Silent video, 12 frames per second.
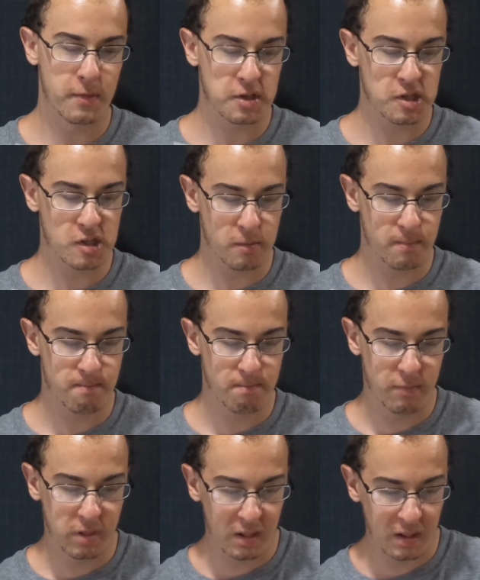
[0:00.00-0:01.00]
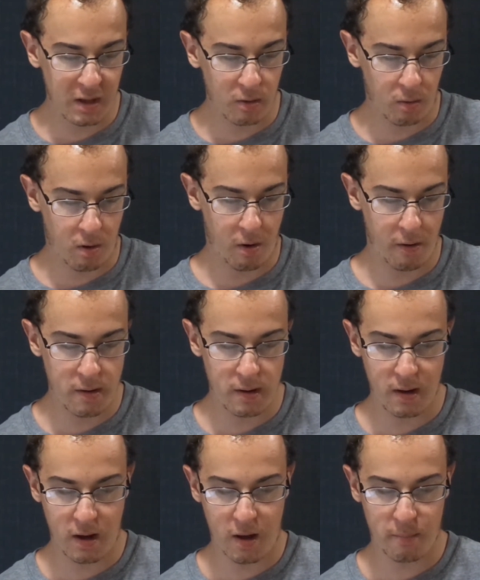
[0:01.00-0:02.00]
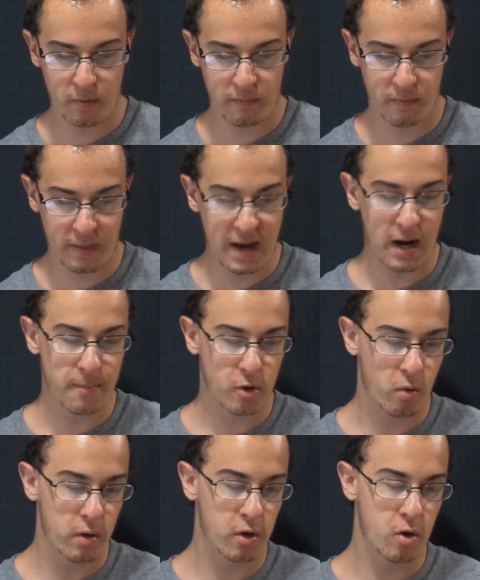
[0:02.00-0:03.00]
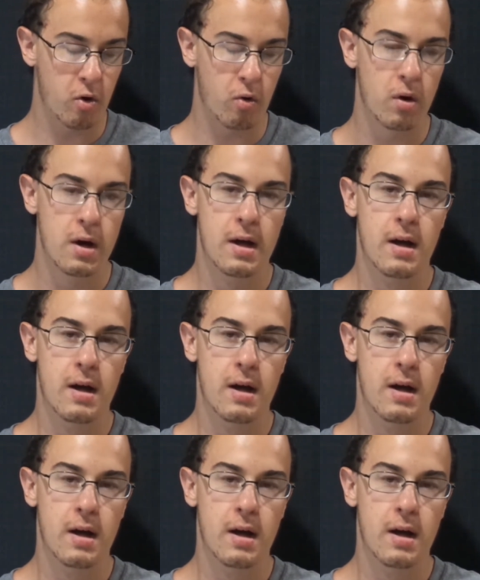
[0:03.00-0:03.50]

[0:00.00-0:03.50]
this is a little hard, uh, but for that I'm going to go,